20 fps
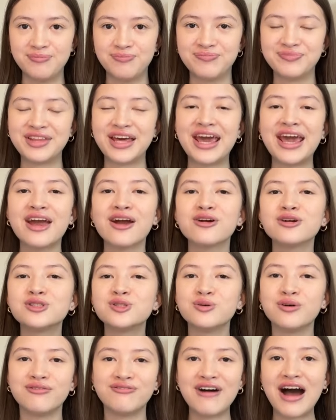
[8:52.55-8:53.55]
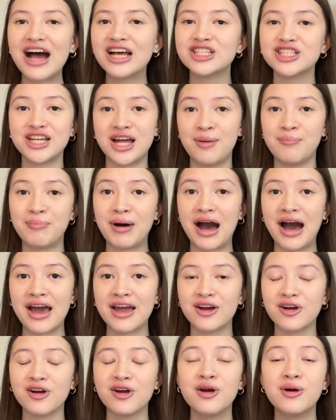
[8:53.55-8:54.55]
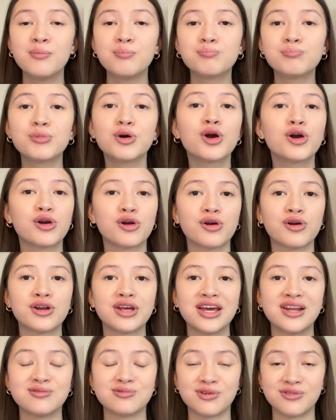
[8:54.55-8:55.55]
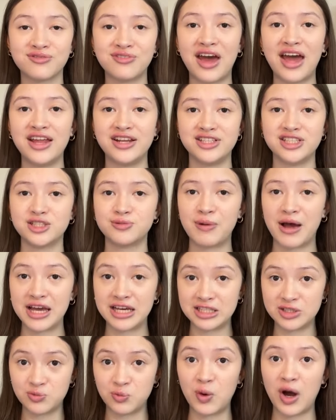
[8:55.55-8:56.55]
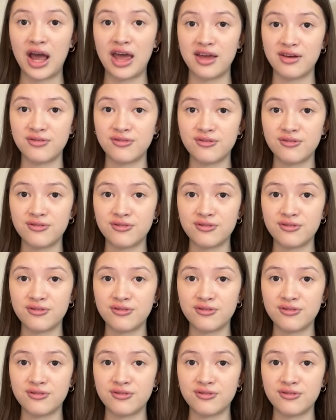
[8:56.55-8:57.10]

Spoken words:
the heir to a fashion empire murdered in revenge by his wife.